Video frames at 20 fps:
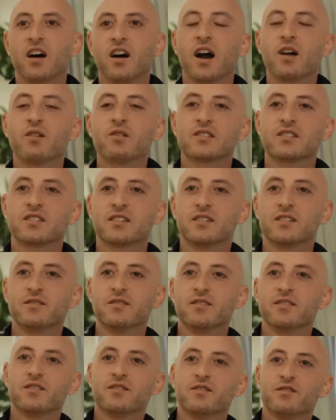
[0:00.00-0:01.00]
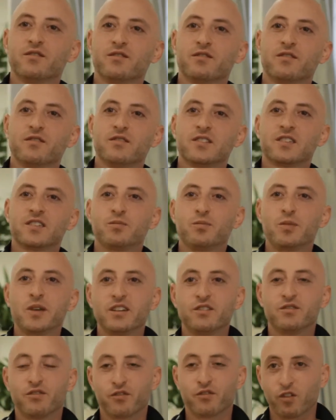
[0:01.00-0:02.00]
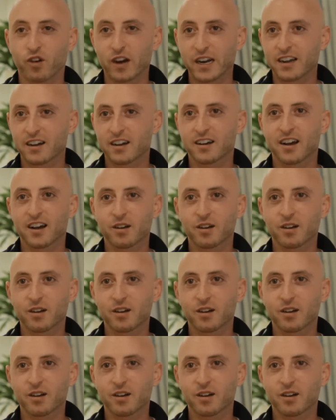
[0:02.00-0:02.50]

I was a speed freak.